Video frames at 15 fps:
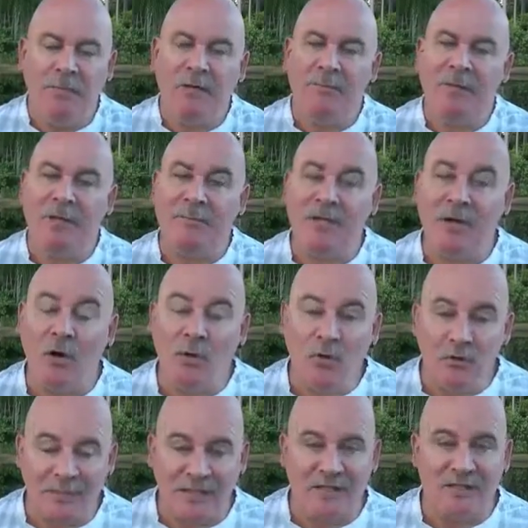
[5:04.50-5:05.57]
but it may be
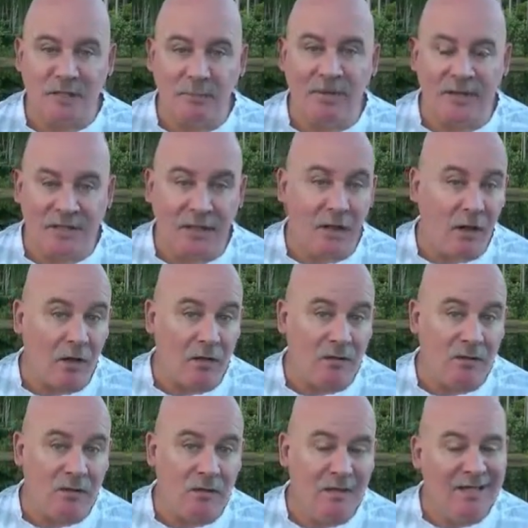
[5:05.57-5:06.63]
owned by somebody
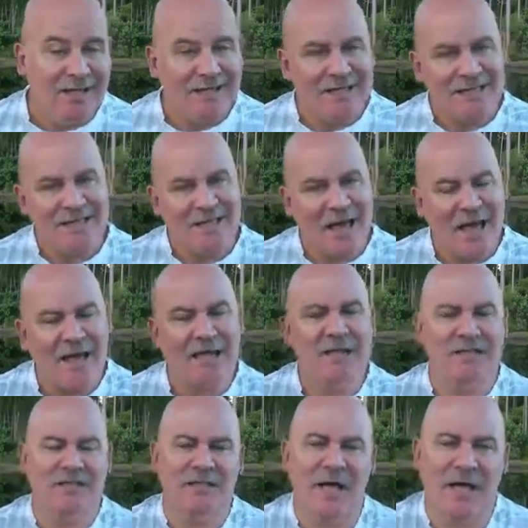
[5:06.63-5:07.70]
else. Is that
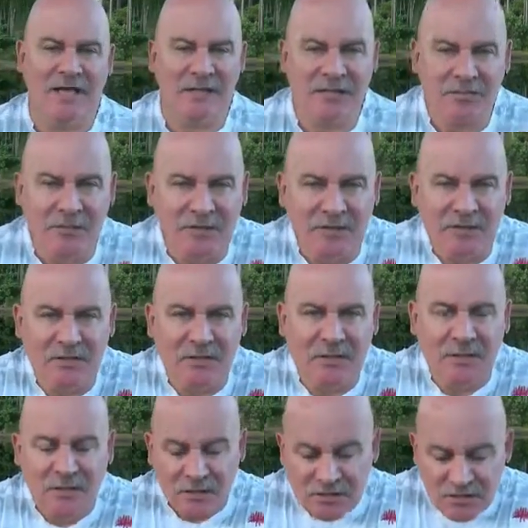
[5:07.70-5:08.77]
an enticement?
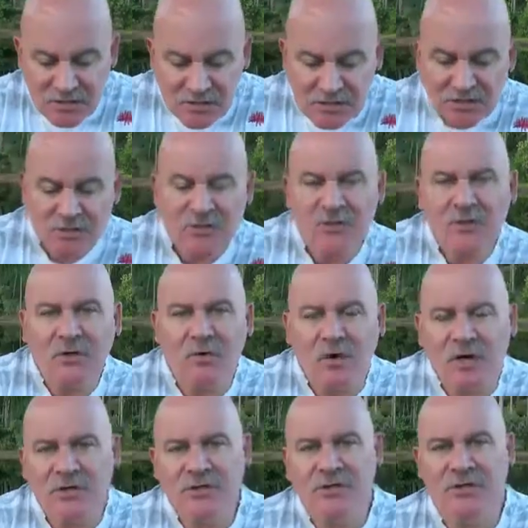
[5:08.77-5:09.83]
See, these are the
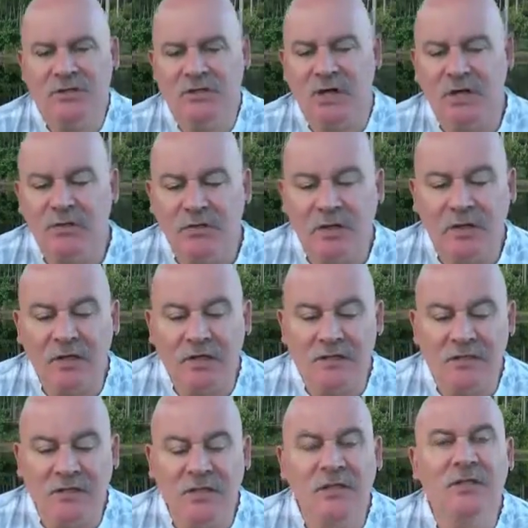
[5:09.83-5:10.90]
questions that I think
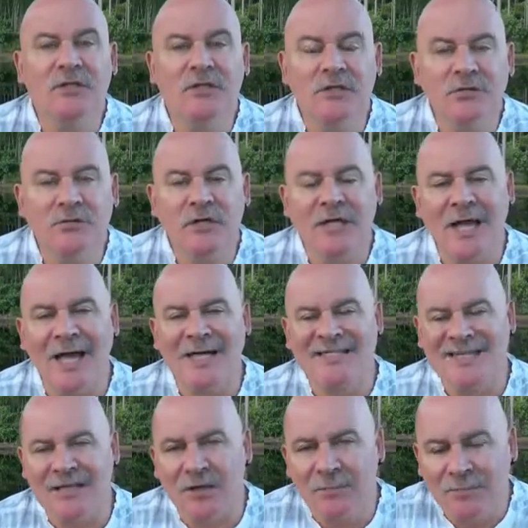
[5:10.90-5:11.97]
as an industry,
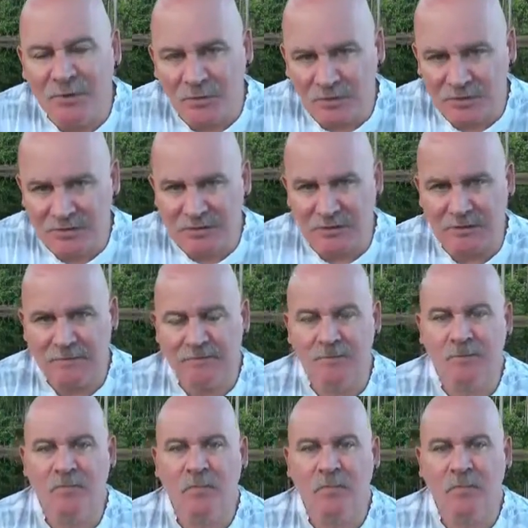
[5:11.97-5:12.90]
as a community,